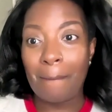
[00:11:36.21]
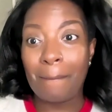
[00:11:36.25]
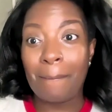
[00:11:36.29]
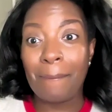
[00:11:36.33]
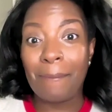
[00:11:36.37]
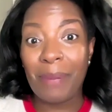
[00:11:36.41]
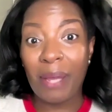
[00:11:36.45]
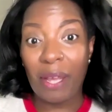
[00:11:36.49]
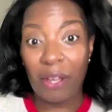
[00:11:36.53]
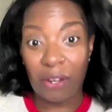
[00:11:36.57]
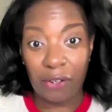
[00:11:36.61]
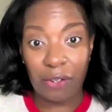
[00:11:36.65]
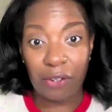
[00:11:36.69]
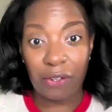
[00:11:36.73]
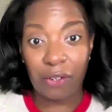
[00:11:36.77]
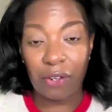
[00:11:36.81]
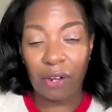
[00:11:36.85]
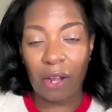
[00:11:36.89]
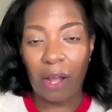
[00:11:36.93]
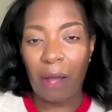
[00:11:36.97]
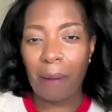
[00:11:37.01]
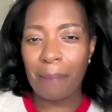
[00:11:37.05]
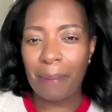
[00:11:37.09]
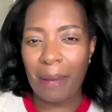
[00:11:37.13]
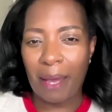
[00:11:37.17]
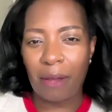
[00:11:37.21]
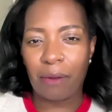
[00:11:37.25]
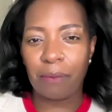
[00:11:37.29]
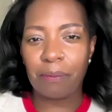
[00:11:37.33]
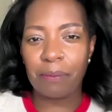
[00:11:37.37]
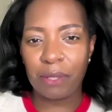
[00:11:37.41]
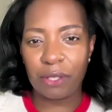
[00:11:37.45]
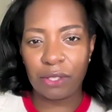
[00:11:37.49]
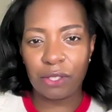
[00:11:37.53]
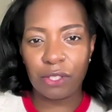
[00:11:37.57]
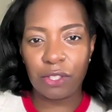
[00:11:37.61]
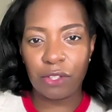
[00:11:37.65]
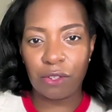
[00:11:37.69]
better about
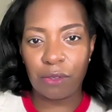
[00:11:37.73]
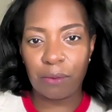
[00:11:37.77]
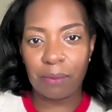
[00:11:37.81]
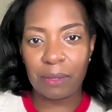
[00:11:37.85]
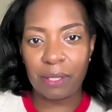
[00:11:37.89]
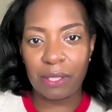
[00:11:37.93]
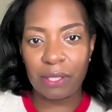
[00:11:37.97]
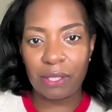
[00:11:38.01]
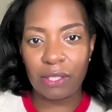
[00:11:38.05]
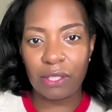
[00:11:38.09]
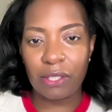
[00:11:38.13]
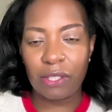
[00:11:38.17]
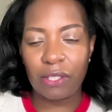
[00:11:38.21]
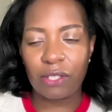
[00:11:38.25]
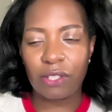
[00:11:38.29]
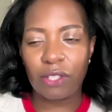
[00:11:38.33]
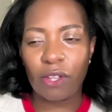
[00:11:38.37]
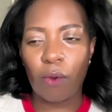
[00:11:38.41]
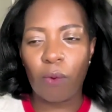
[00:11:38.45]
building your business.